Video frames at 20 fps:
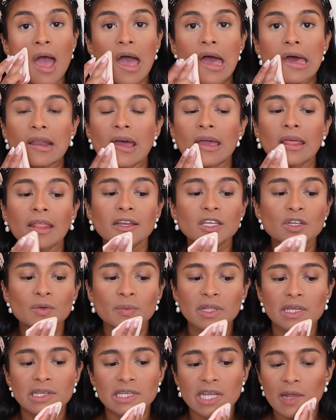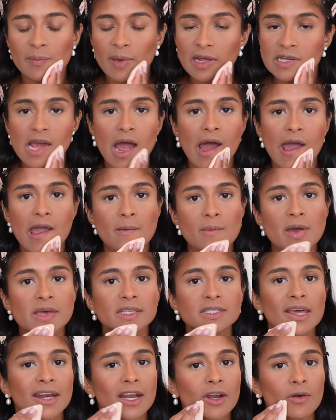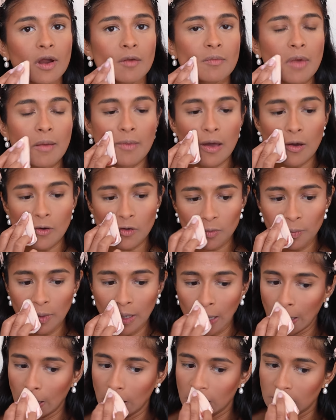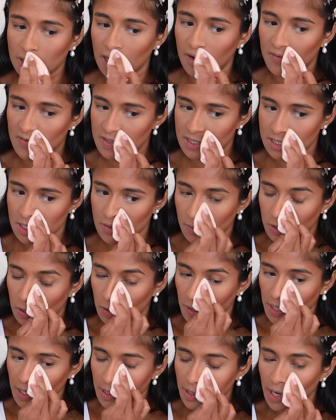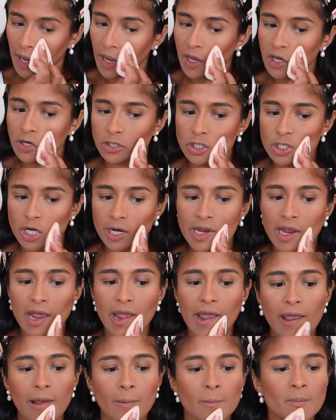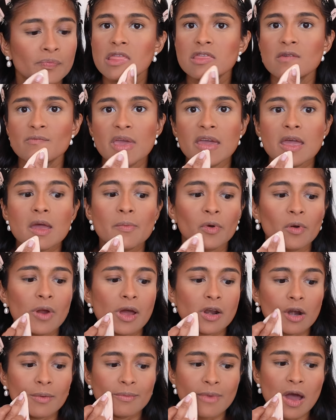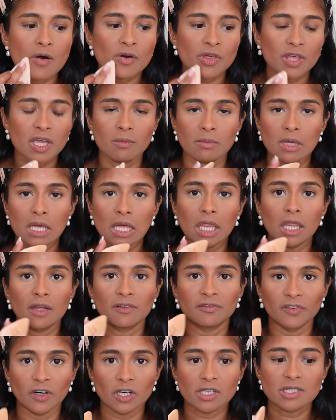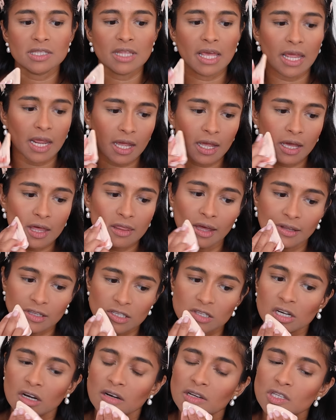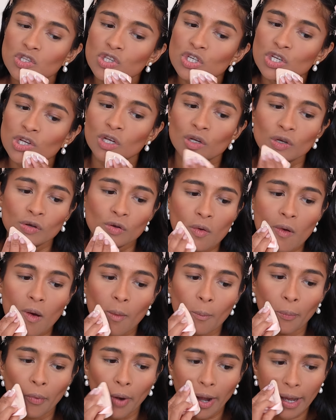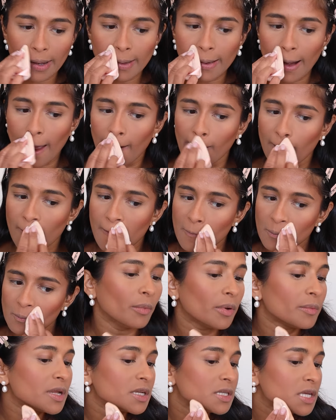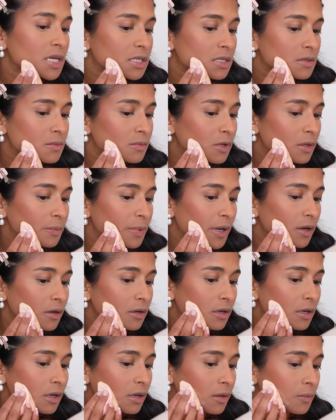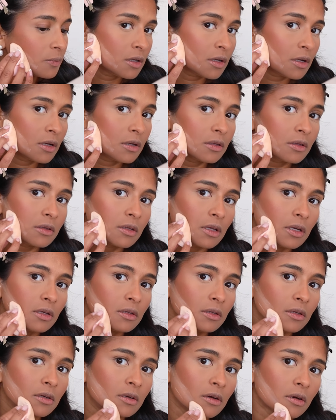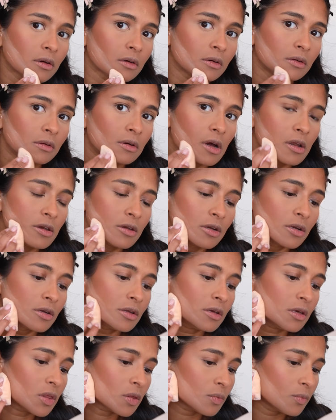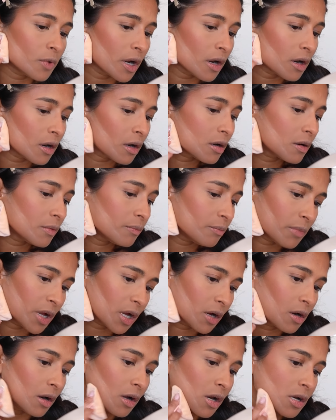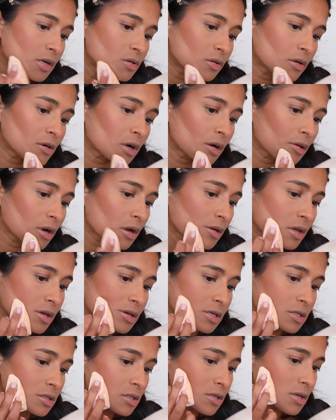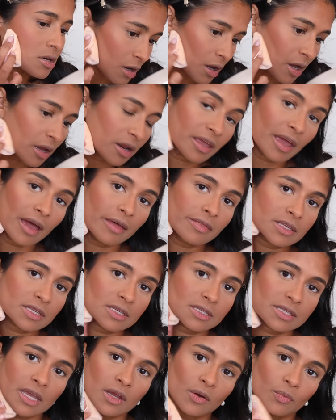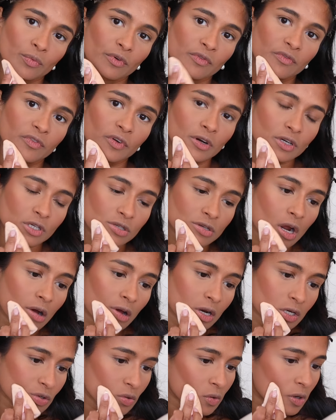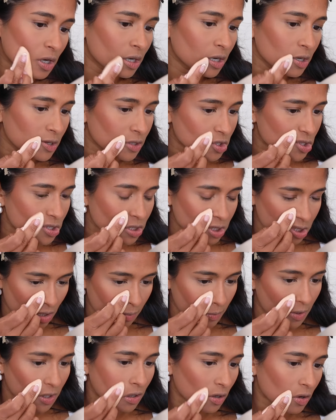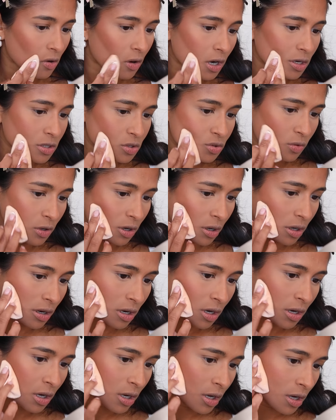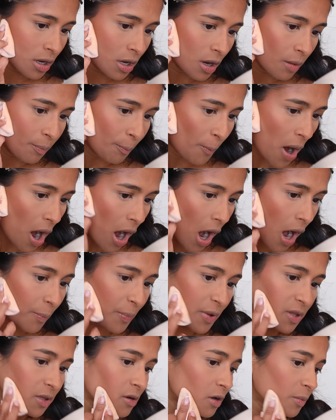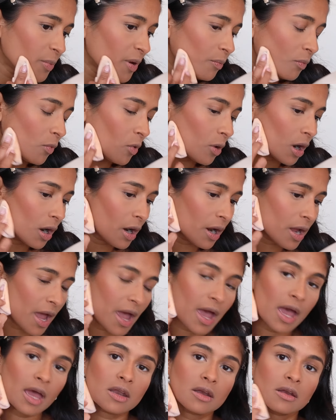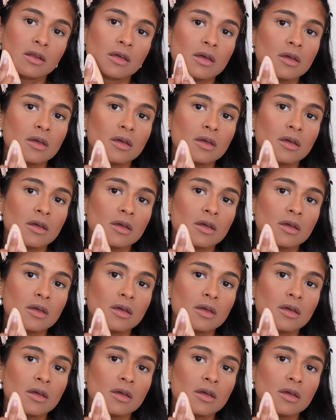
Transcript: And I like to really take my time setting around my mouth because obviously when you're eating, you're drinking, the makeup around our mouth can be the first thing that starts to break down. I'm gonna take some more powder and lightly go underneath where my contour is. And again, this is like reverse contouring. It's just gonna make your contour pop a little bit more and